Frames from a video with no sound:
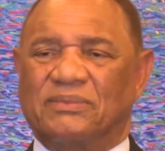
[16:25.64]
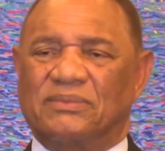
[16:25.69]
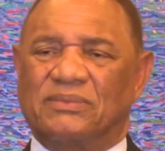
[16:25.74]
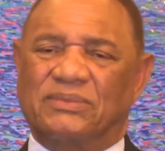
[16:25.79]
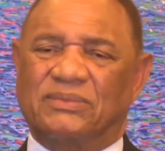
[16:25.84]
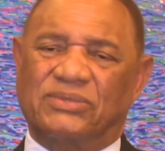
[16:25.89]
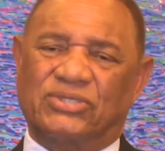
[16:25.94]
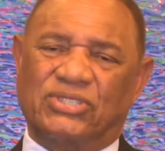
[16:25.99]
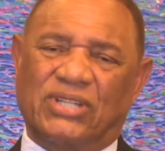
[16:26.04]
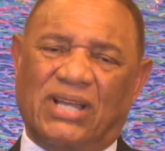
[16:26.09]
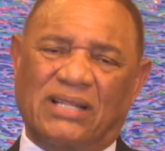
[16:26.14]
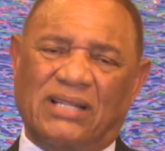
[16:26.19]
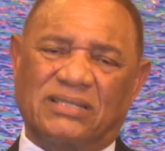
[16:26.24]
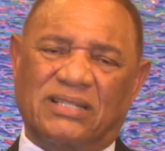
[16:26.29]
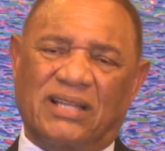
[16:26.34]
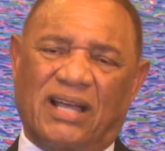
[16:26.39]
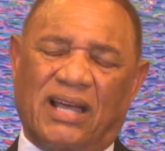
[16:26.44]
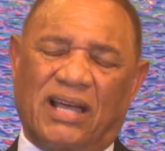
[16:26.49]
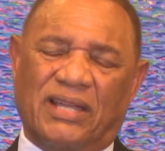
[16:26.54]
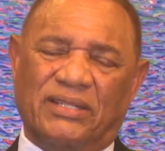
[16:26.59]
Charles
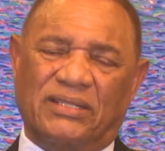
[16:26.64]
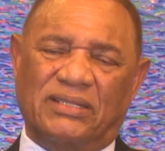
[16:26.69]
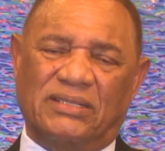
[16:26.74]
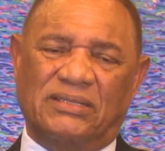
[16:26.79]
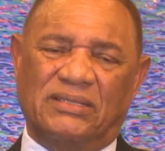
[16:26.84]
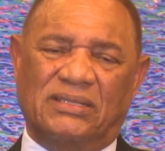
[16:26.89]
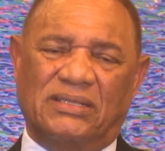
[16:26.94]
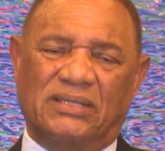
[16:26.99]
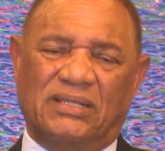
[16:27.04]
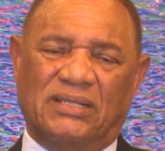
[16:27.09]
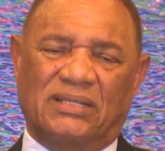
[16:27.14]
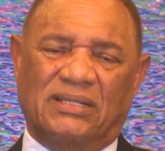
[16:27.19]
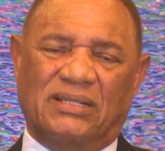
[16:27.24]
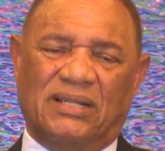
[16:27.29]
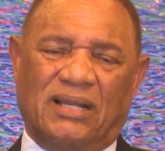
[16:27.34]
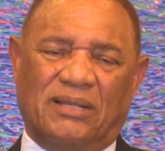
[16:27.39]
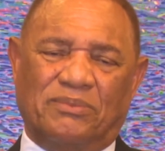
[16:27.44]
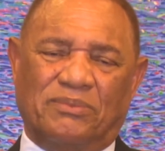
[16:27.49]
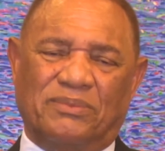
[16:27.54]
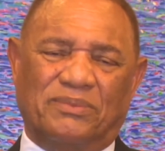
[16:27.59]
Carter
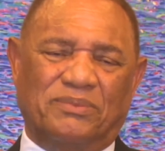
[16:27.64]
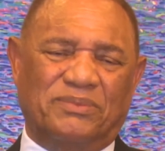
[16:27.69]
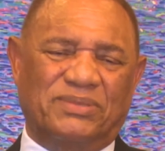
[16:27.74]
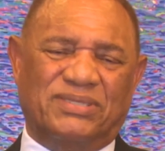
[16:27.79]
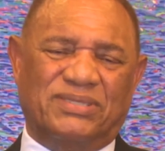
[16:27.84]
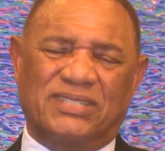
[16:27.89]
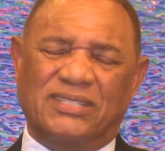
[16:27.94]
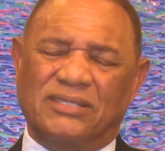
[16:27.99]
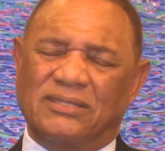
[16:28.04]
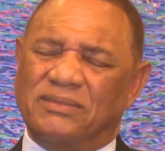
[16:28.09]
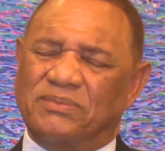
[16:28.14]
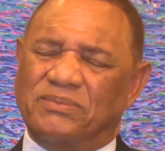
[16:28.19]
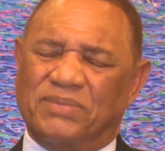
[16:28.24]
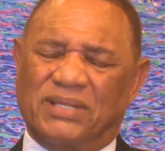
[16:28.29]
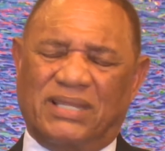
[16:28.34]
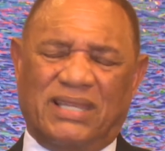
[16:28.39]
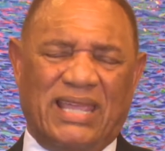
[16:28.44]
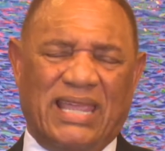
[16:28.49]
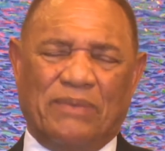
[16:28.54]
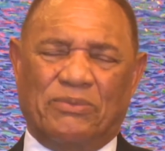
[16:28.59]
still
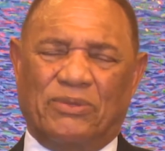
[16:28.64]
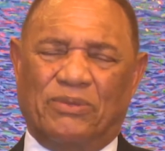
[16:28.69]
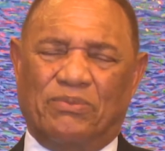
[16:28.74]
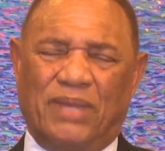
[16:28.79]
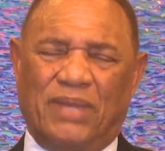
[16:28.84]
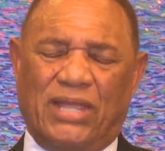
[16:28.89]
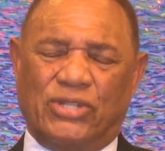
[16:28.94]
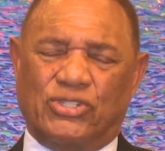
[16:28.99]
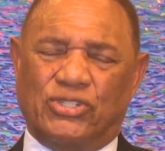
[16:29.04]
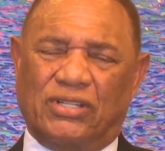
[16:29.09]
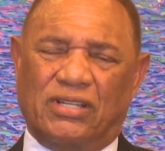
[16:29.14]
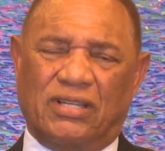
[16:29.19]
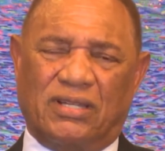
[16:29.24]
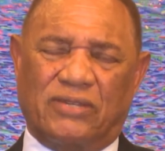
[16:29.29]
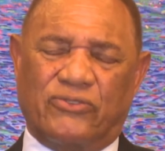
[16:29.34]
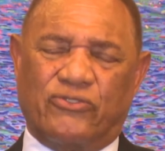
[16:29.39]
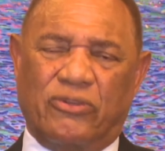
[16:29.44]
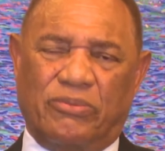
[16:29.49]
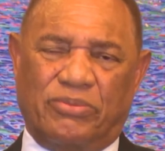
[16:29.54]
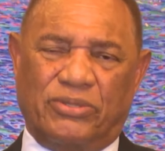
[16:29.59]
became a major
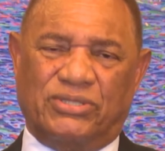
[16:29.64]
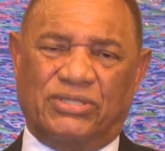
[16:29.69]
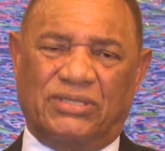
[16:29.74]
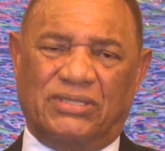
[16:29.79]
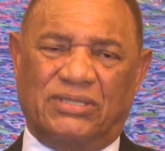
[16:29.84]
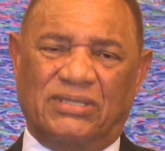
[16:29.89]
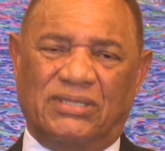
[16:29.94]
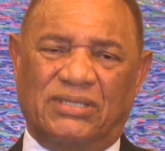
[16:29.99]
contributor.